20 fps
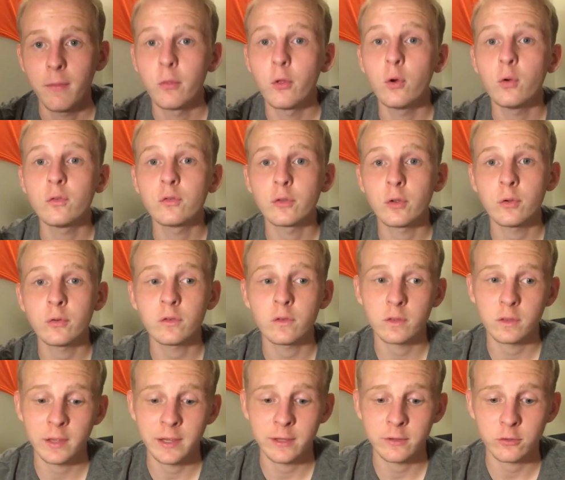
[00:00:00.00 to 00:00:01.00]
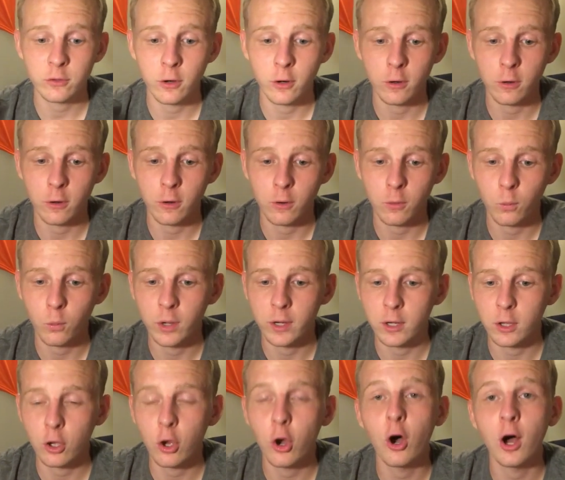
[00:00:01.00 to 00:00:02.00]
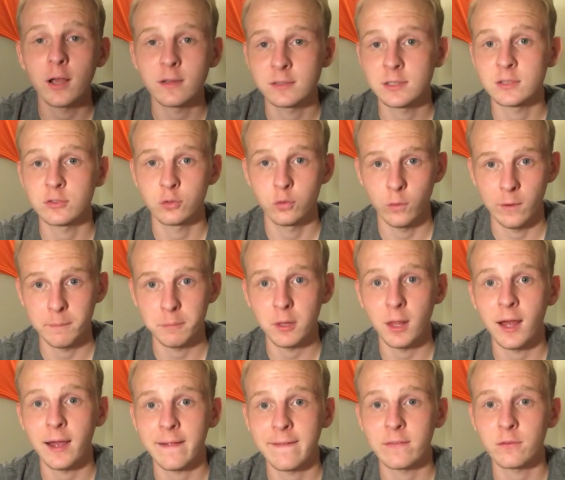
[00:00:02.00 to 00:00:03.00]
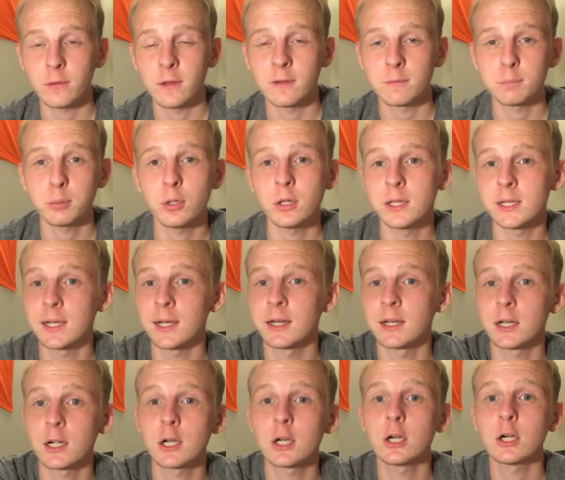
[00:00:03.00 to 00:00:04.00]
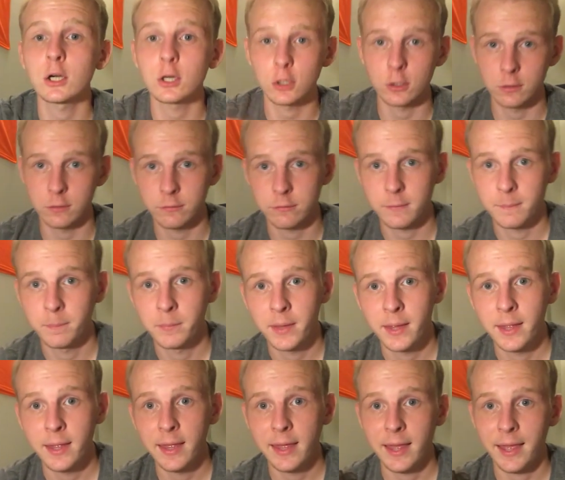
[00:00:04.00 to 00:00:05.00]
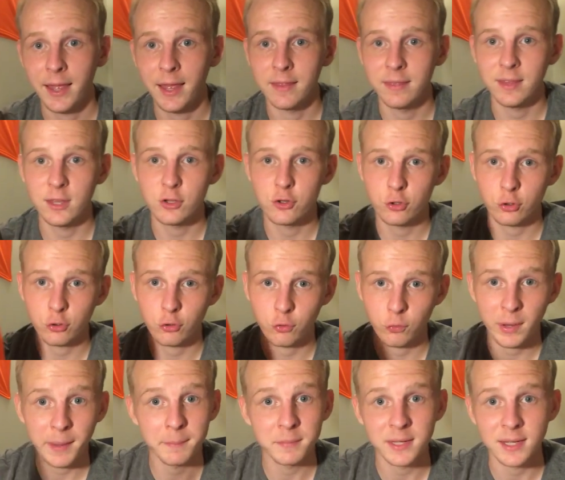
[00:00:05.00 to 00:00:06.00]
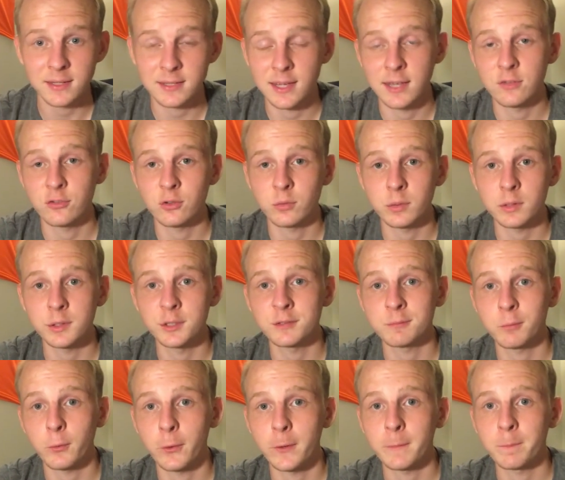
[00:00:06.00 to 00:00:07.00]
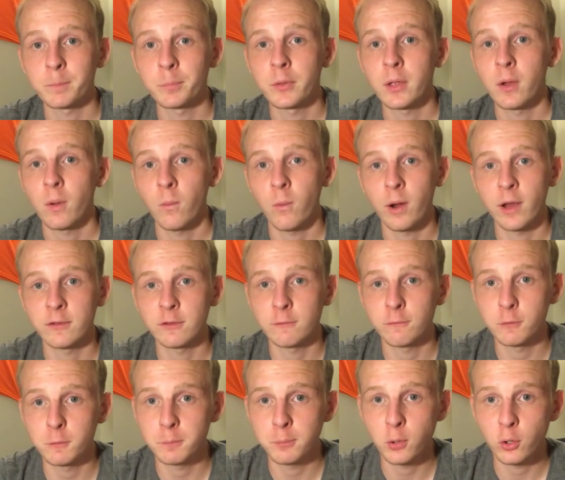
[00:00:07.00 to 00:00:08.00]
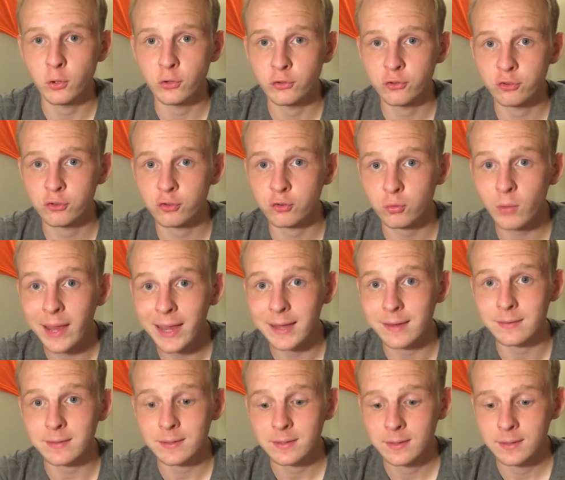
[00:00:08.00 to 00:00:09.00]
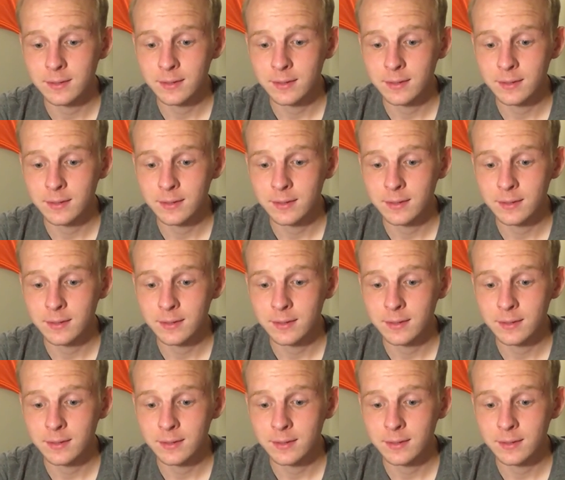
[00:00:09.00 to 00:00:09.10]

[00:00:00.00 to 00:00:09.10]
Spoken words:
those things are what causes grip lock, is pulling on a curve and then your grip dictates your release point. Whereas if you pull straight,